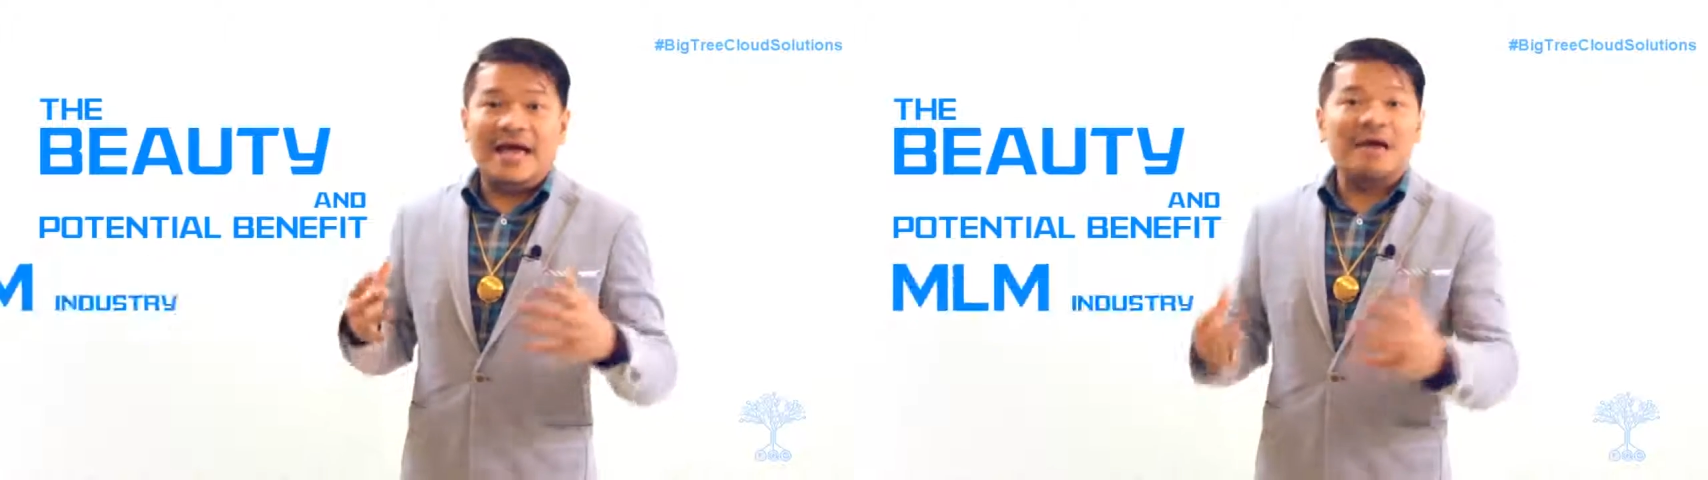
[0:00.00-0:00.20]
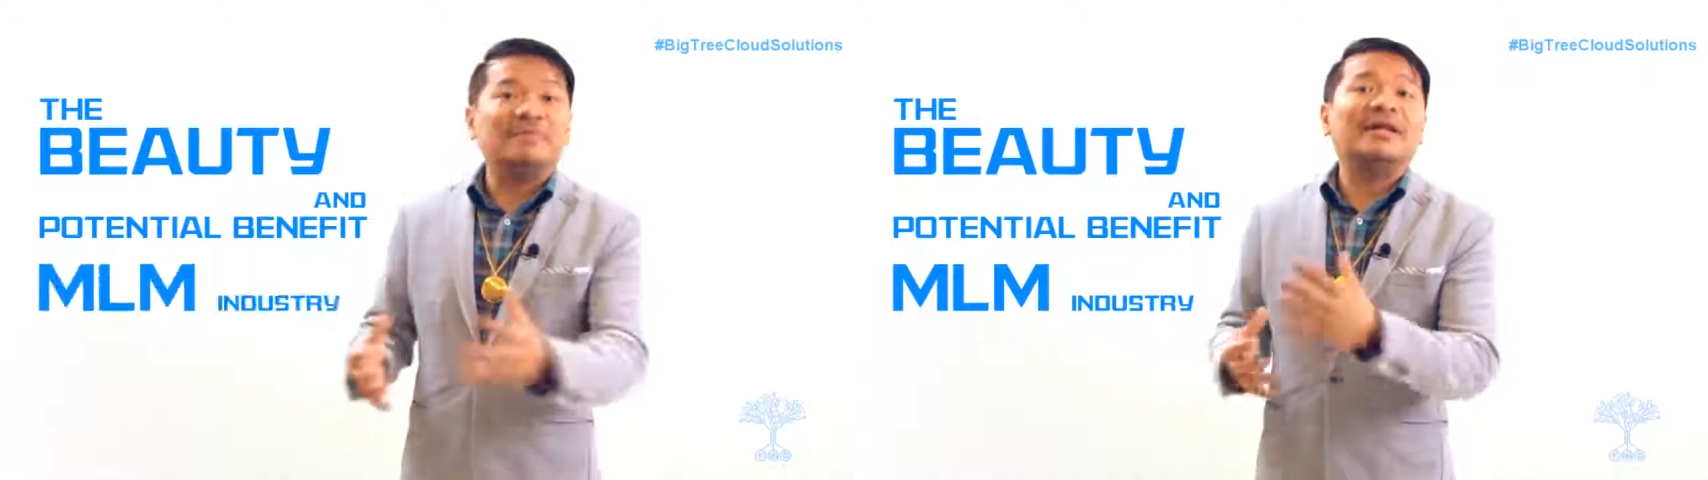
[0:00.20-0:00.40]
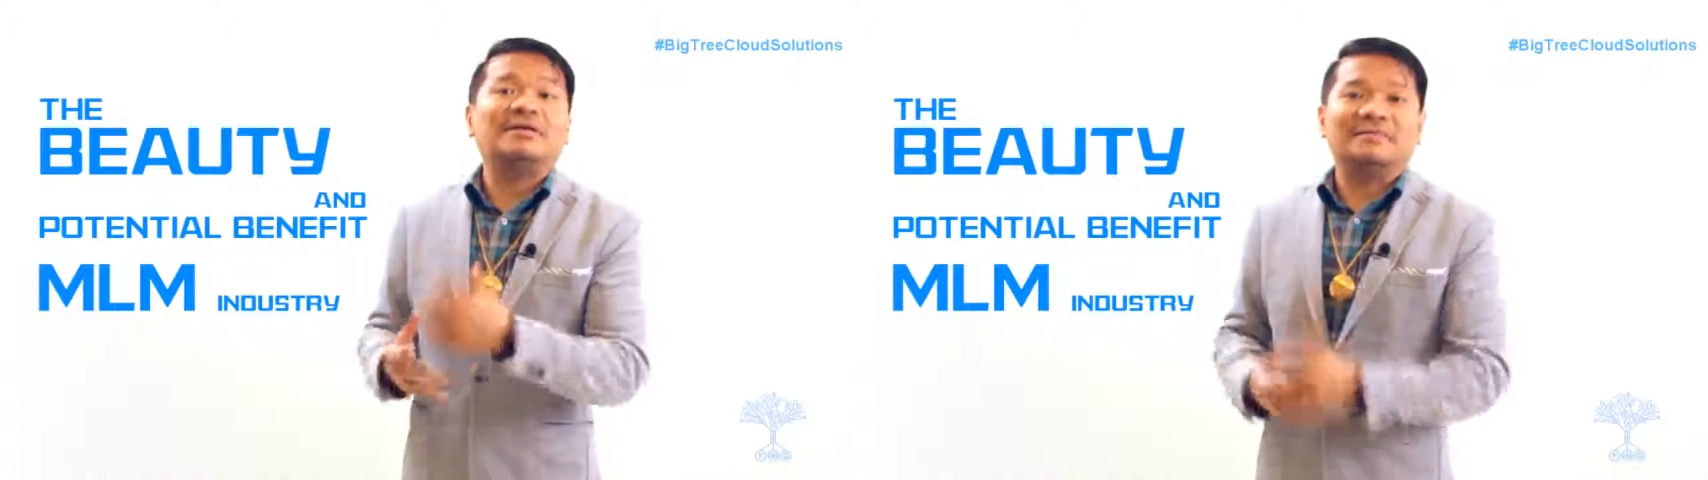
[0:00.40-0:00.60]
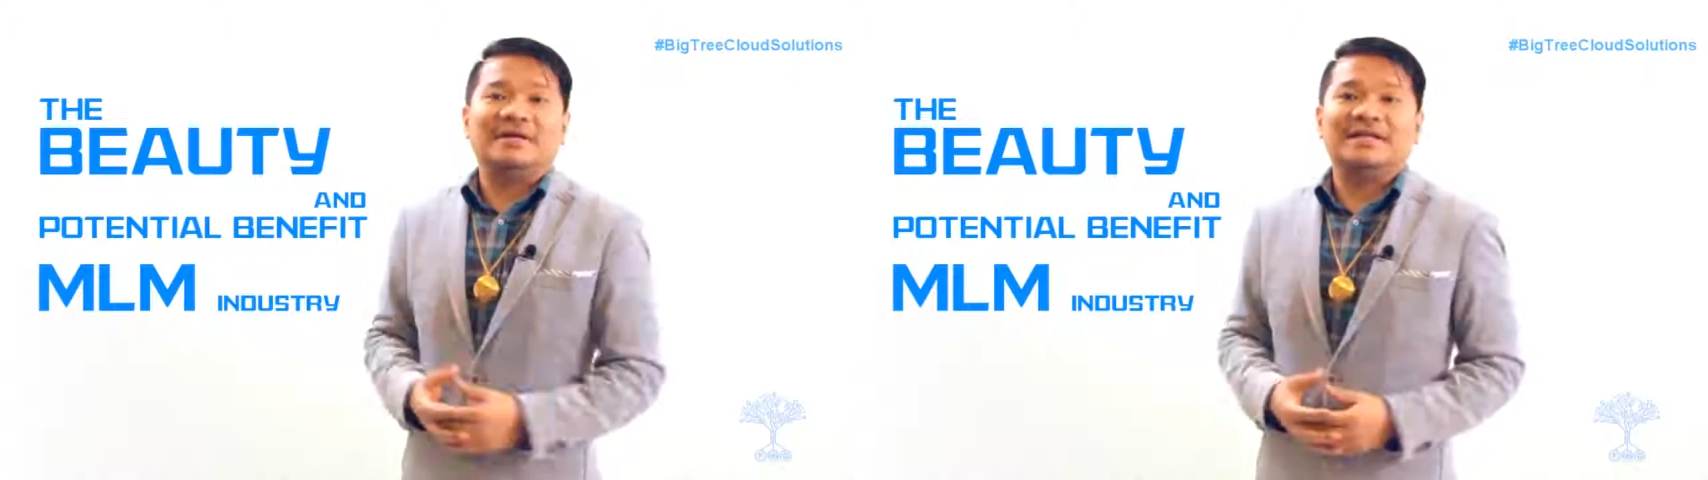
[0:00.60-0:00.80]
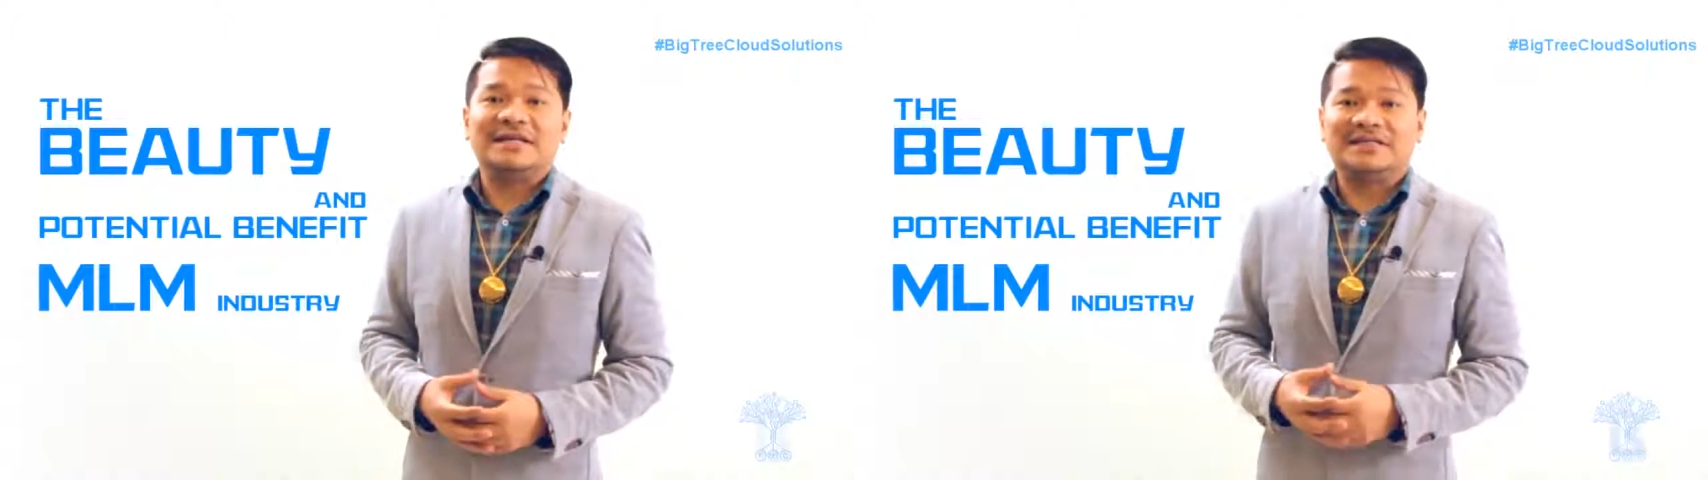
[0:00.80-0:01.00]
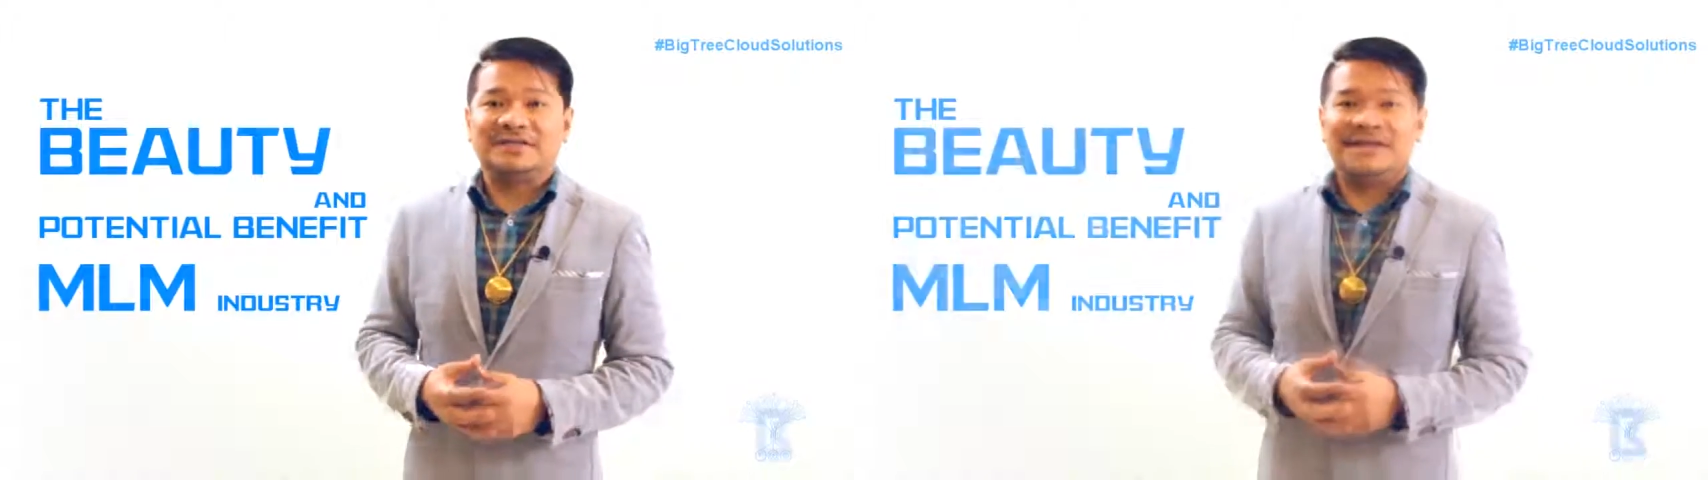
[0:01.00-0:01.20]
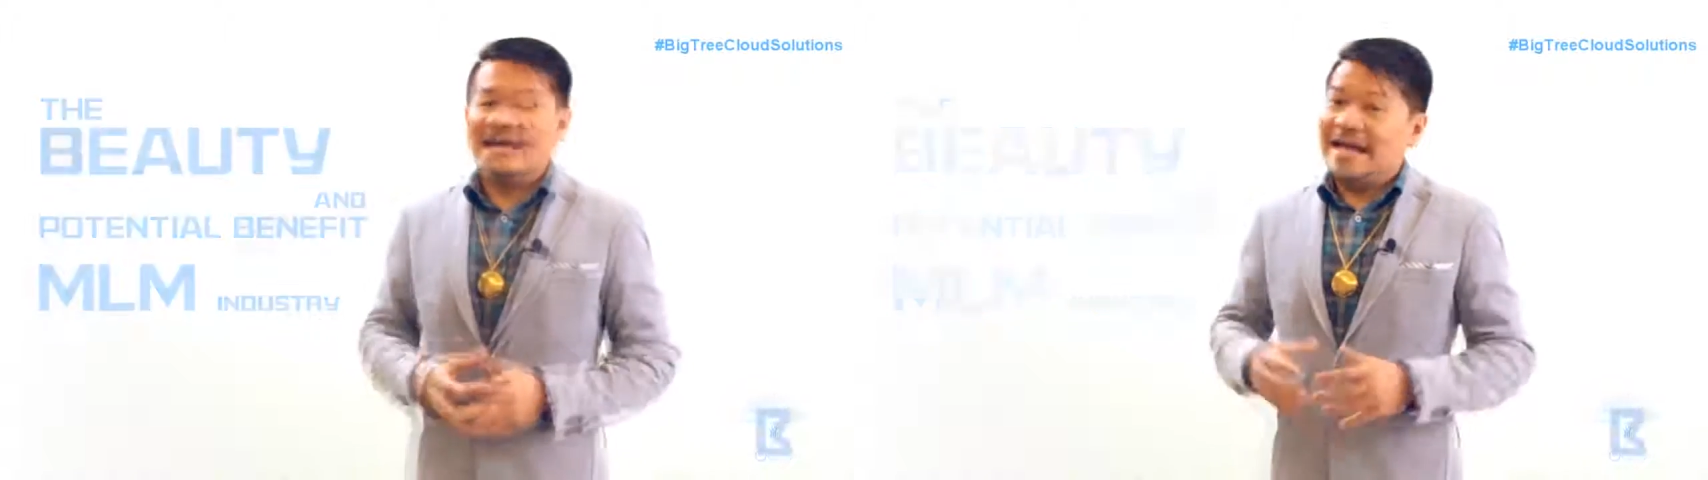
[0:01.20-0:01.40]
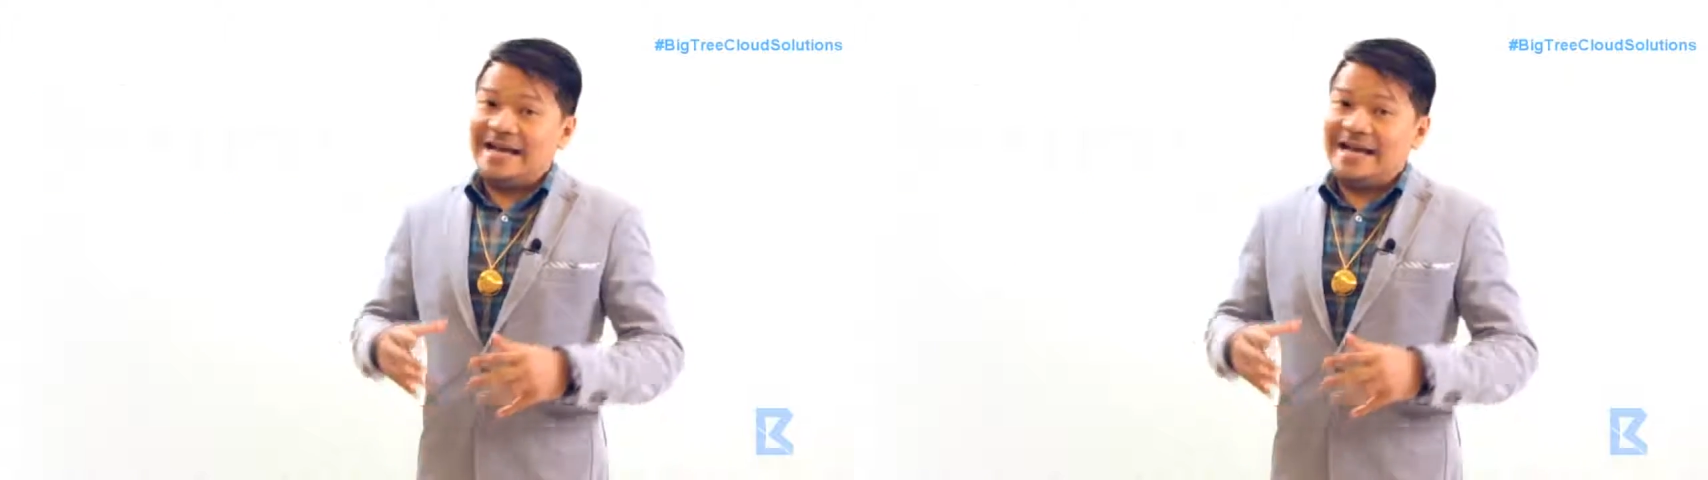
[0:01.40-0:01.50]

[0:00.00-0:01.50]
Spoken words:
MLM industry?